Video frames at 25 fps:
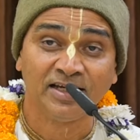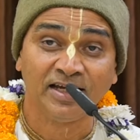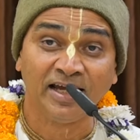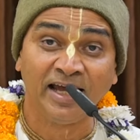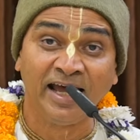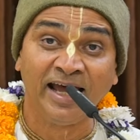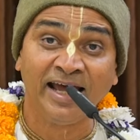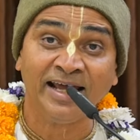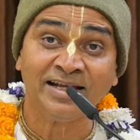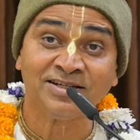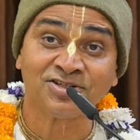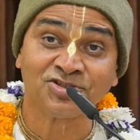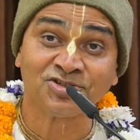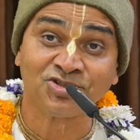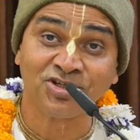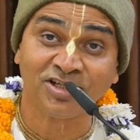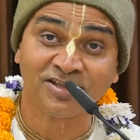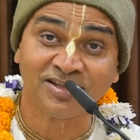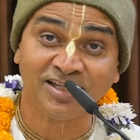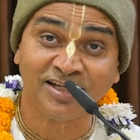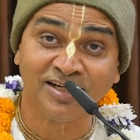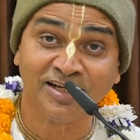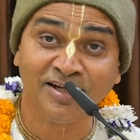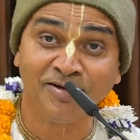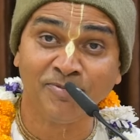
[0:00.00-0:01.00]
as
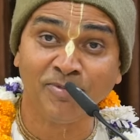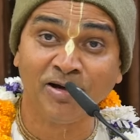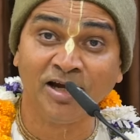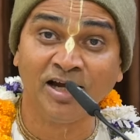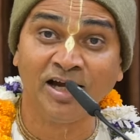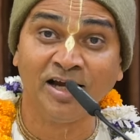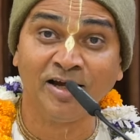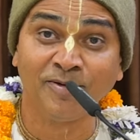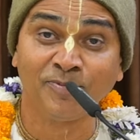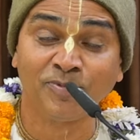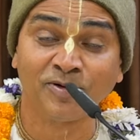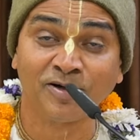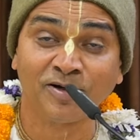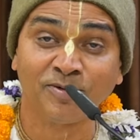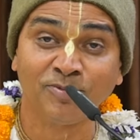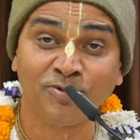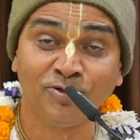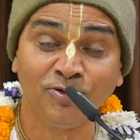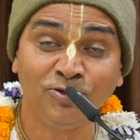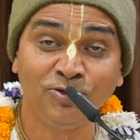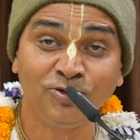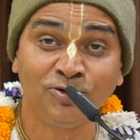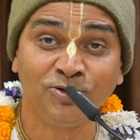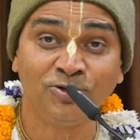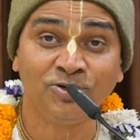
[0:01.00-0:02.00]
Chaitanya
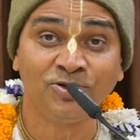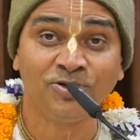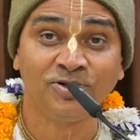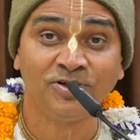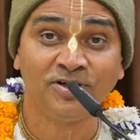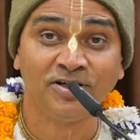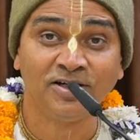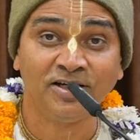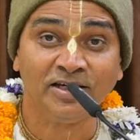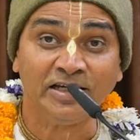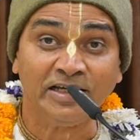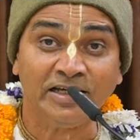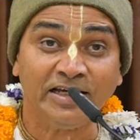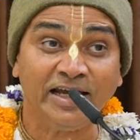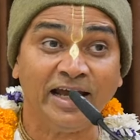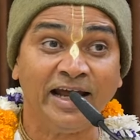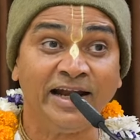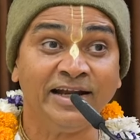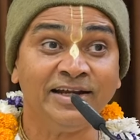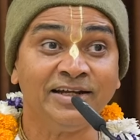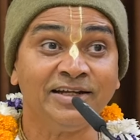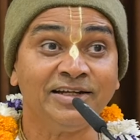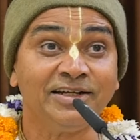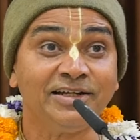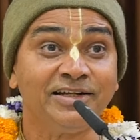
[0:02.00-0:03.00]
Mahaprabhu
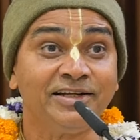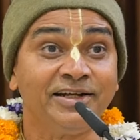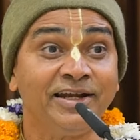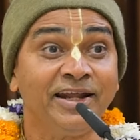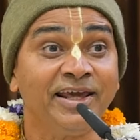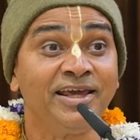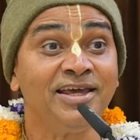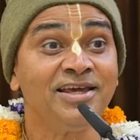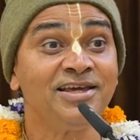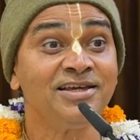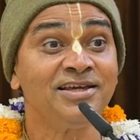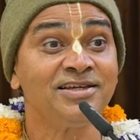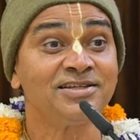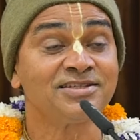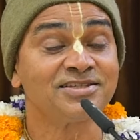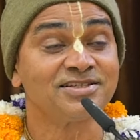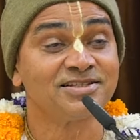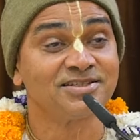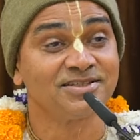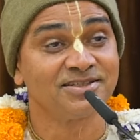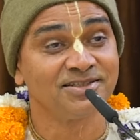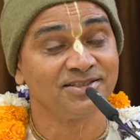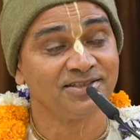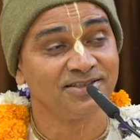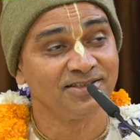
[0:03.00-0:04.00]
and
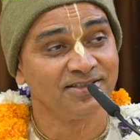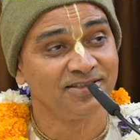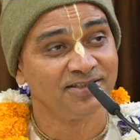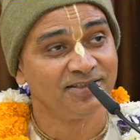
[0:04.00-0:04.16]
taste